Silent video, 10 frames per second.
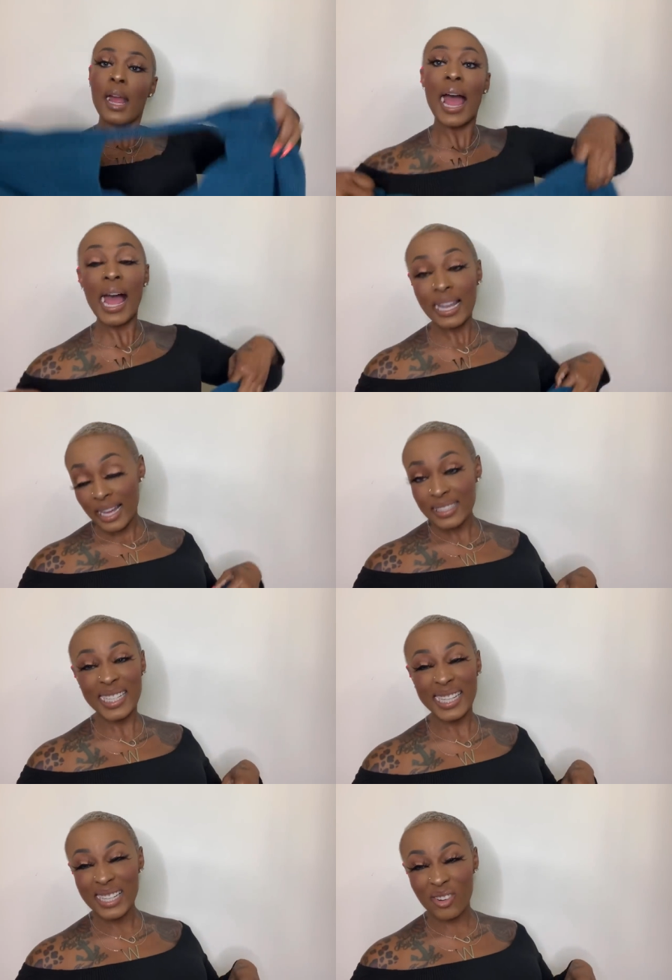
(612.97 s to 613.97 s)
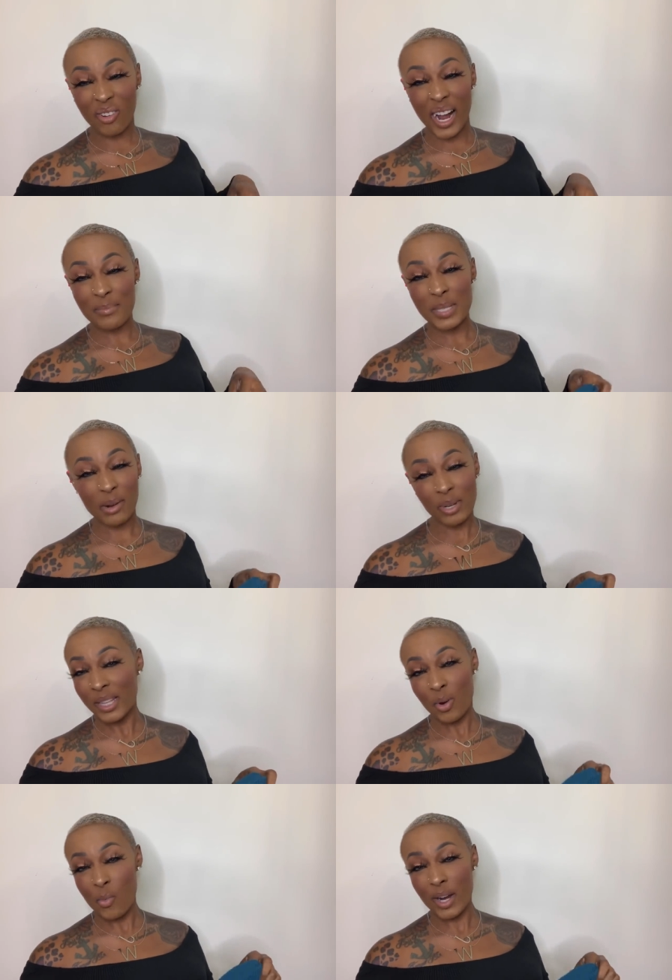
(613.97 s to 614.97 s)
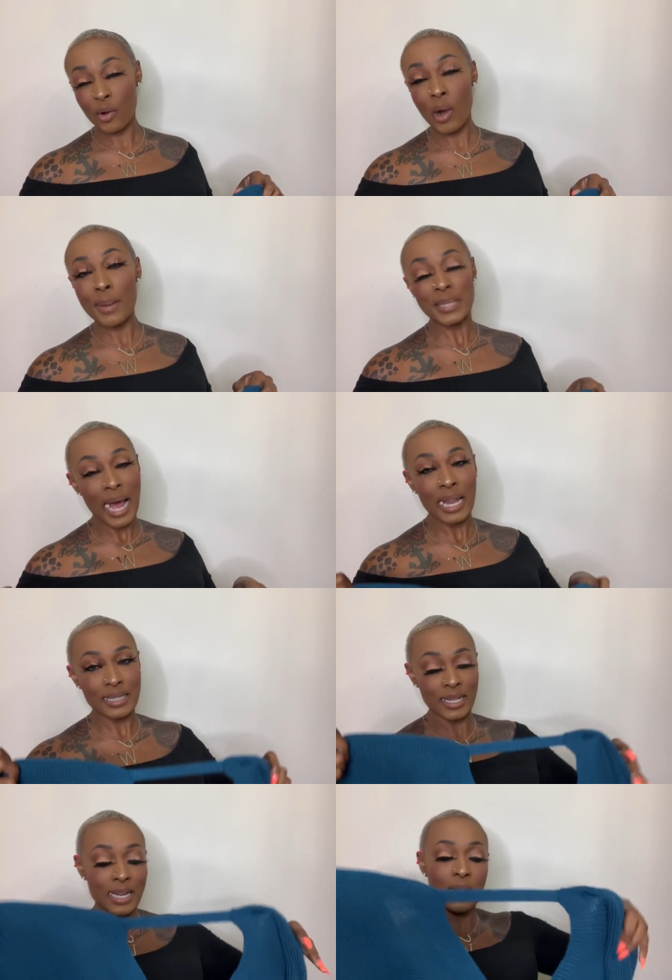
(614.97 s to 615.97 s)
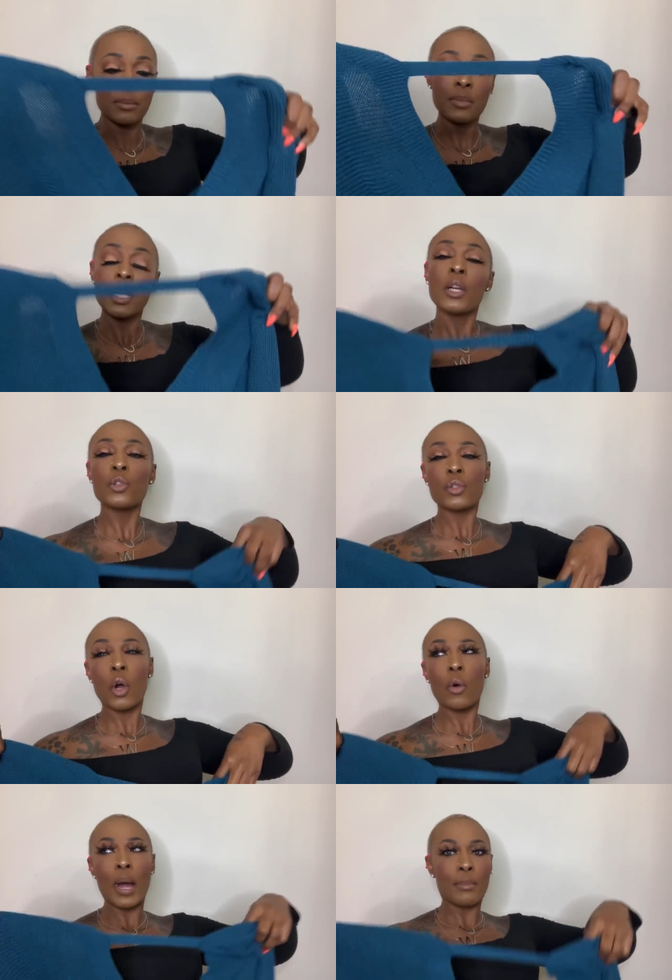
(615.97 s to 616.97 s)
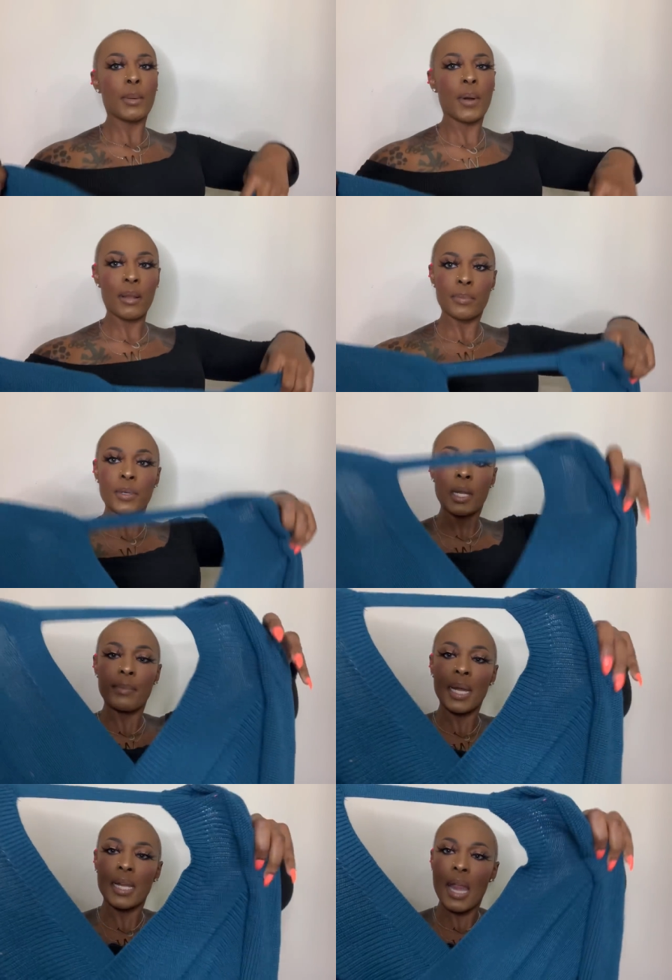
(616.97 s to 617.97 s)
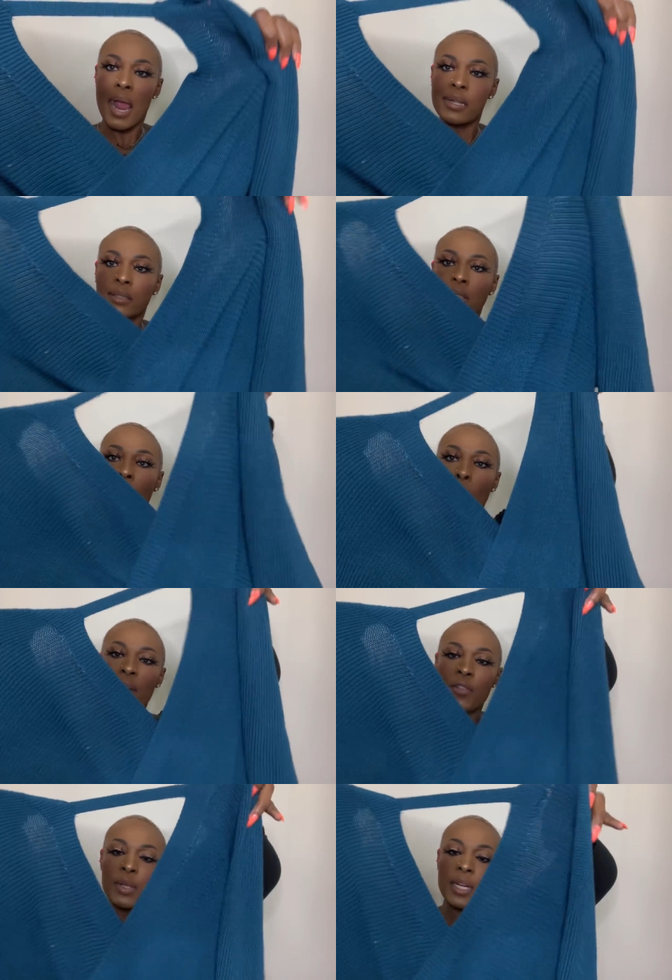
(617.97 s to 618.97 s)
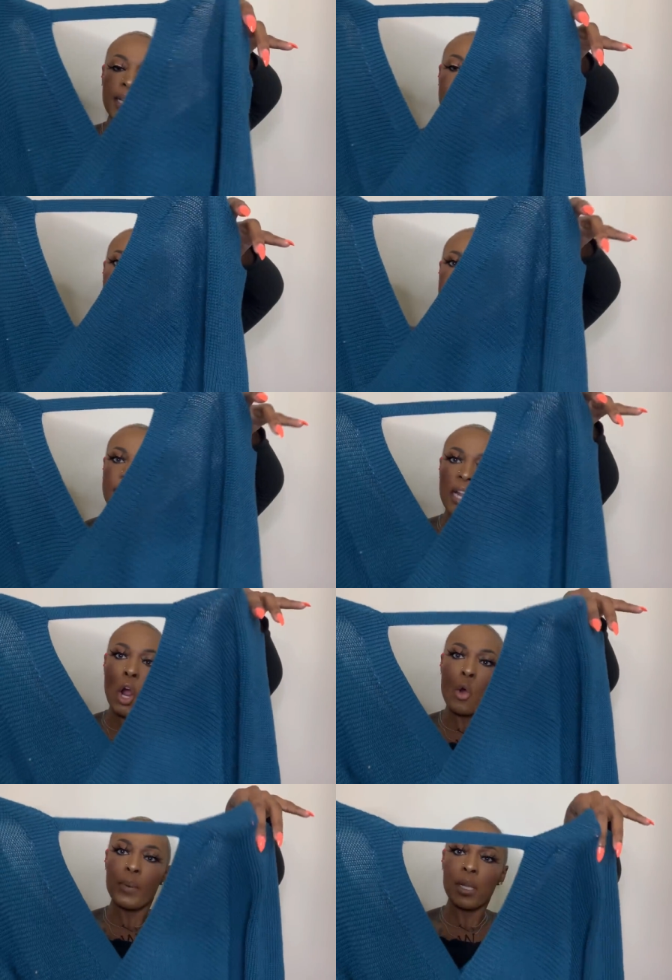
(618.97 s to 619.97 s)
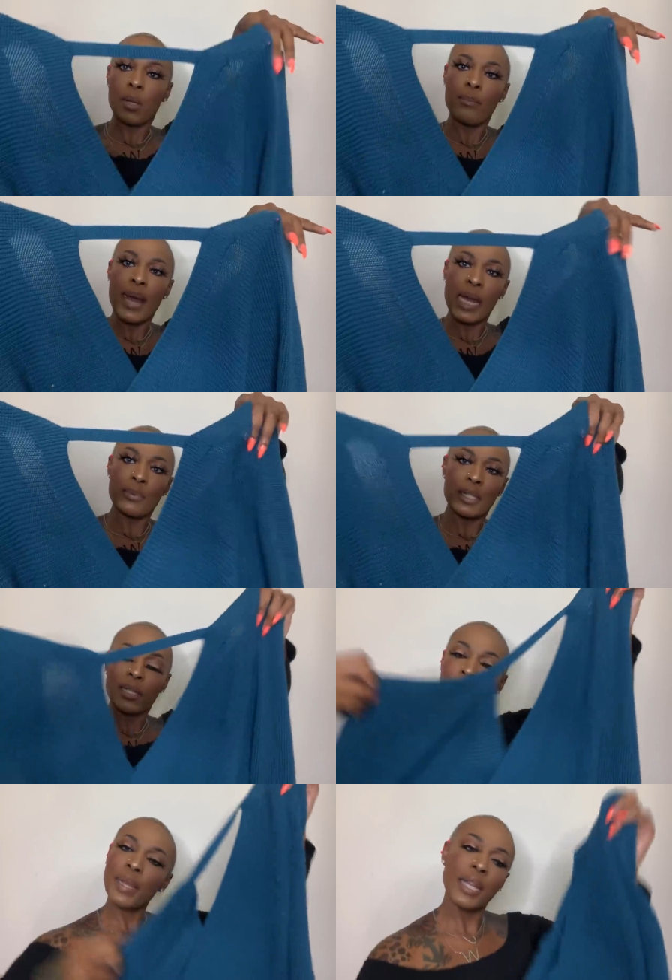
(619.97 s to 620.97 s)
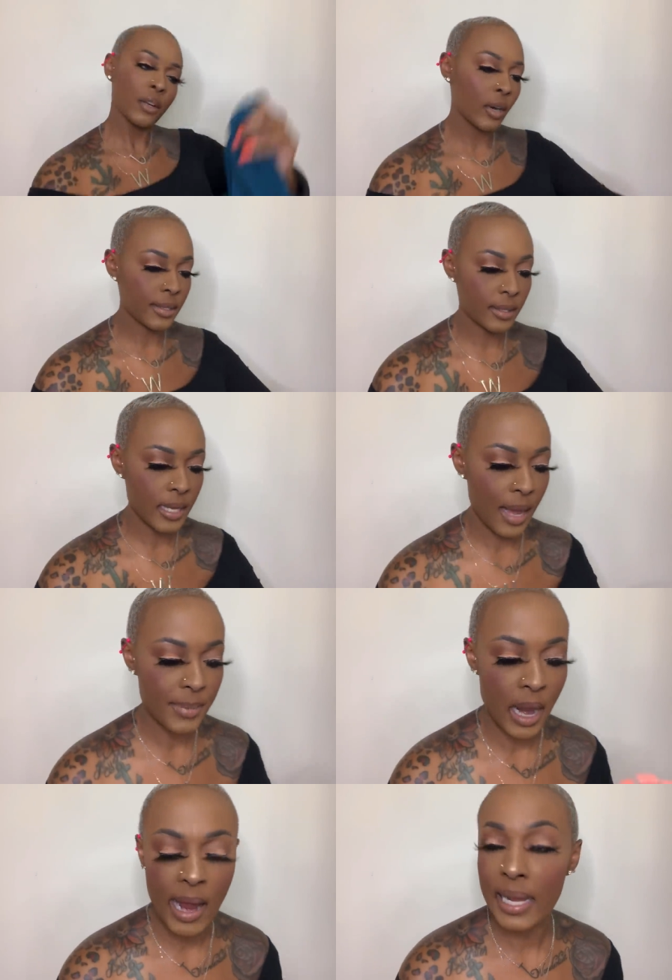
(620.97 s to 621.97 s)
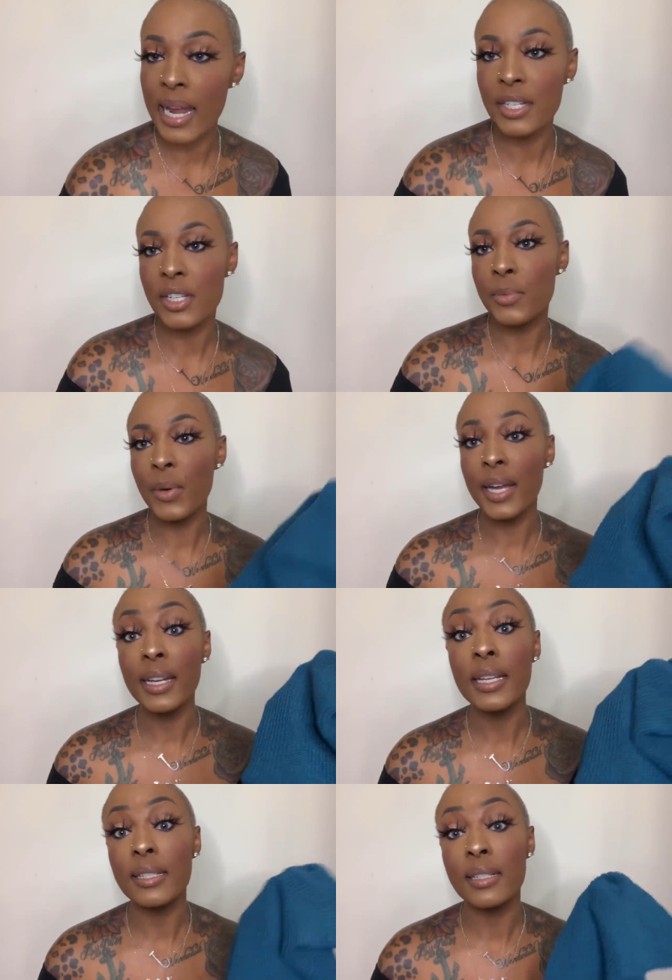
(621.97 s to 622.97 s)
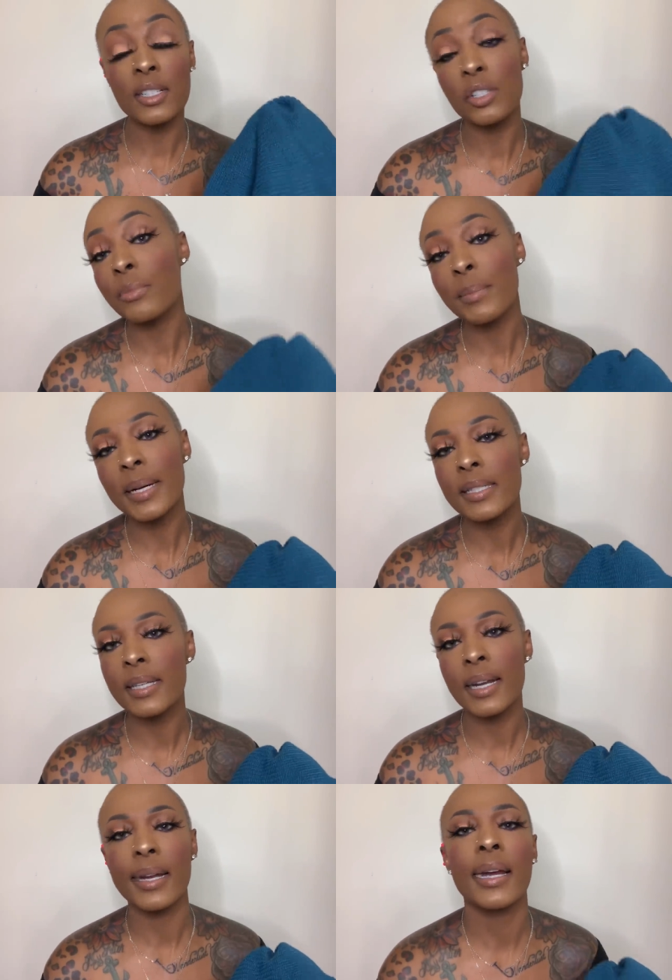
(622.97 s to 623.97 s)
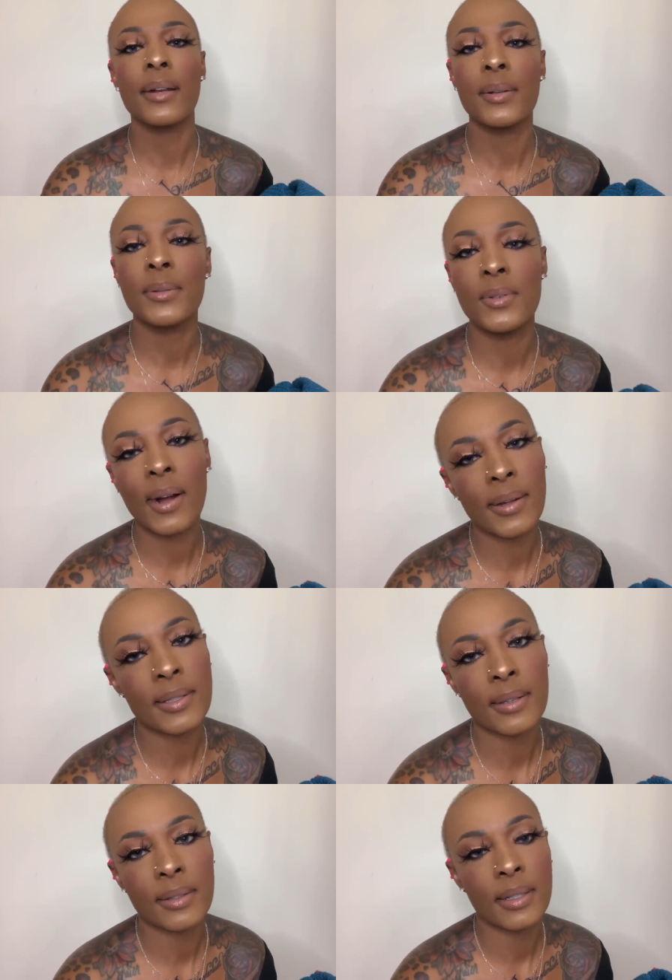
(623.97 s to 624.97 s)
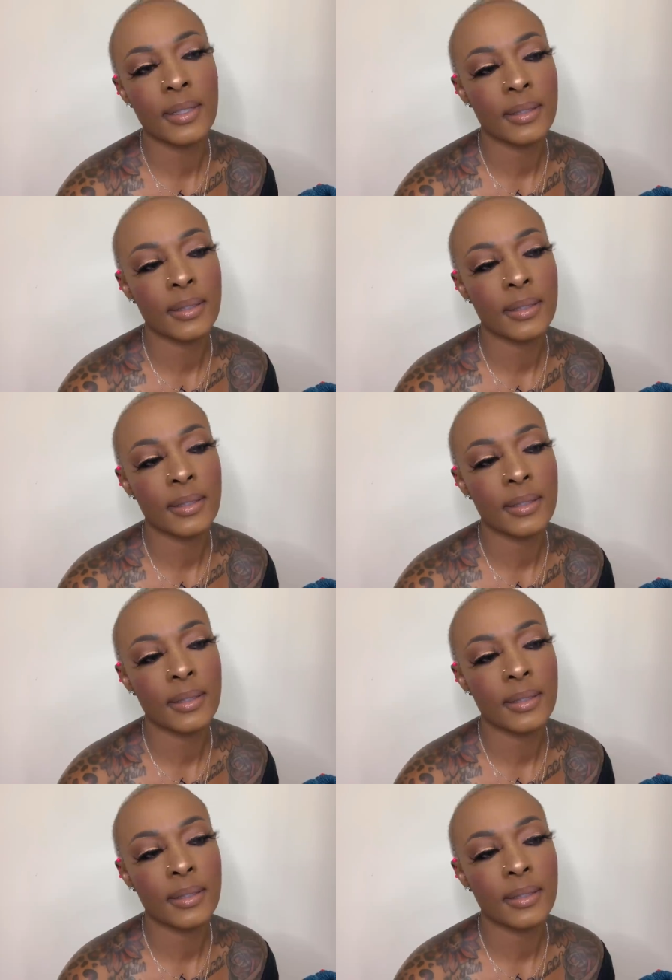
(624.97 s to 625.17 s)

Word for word: I like to eat crops. I really don't wear crops. I like to eat them, so I'm gonna probably pull that band down. But if you look, it got that open little back with the little band across the top. Now, I can't just wear this, because you remember I said I ain't got on no drawers on thing.